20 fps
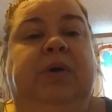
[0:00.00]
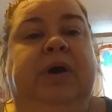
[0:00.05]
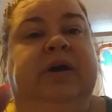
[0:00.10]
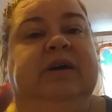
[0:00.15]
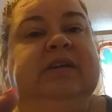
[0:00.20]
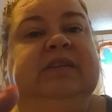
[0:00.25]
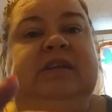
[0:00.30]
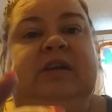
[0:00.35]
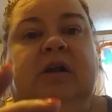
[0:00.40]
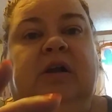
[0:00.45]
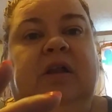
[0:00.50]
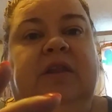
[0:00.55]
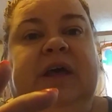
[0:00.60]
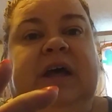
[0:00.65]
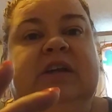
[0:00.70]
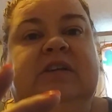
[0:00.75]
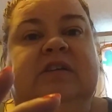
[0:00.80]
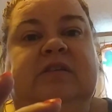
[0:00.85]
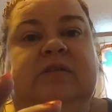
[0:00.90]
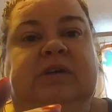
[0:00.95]
Well, I said all
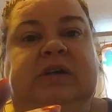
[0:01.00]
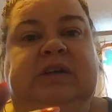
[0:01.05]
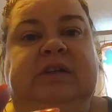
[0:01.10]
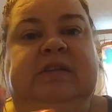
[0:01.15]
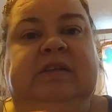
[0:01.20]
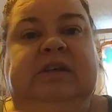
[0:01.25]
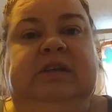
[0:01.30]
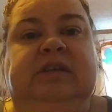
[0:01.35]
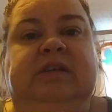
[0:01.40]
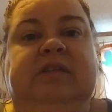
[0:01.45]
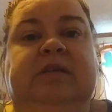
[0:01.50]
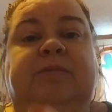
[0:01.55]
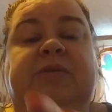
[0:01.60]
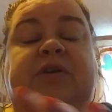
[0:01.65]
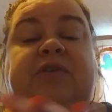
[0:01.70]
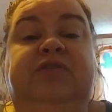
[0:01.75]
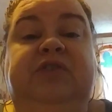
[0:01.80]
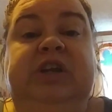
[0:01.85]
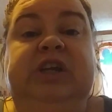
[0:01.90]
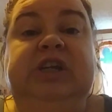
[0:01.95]
that just so I could say this. I'm
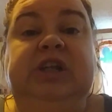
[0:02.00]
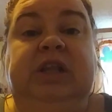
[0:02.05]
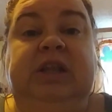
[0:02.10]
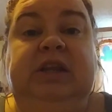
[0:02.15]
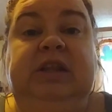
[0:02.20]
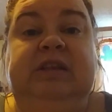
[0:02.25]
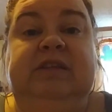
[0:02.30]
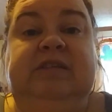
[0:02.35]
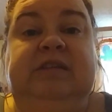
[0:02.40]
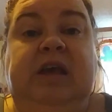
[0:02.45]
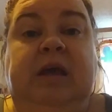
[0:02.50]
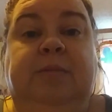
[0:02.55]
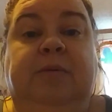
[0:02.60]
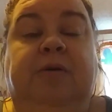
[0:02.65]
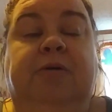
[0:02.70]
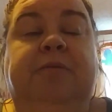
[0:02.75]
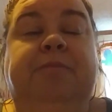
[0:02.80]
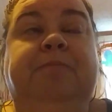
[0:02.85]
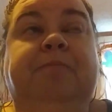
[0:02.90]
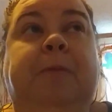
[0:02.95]
gonna finish cleaning this
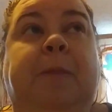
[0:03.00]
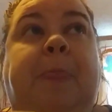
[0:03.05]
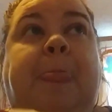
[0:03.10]
table.